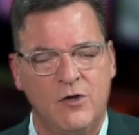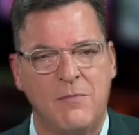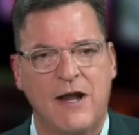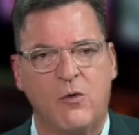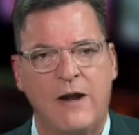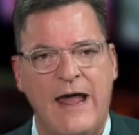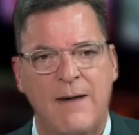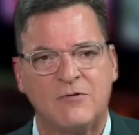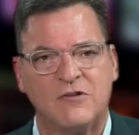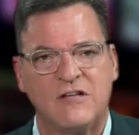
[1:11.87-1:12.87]
no matter what
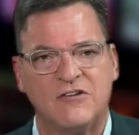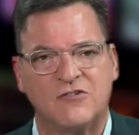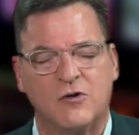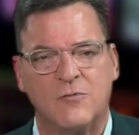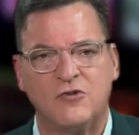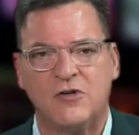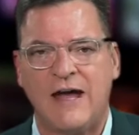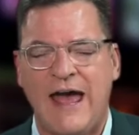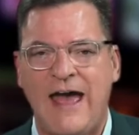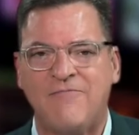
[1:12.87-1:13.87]
happens in these storms, you
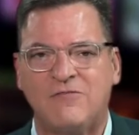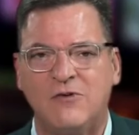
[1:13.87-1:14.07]
have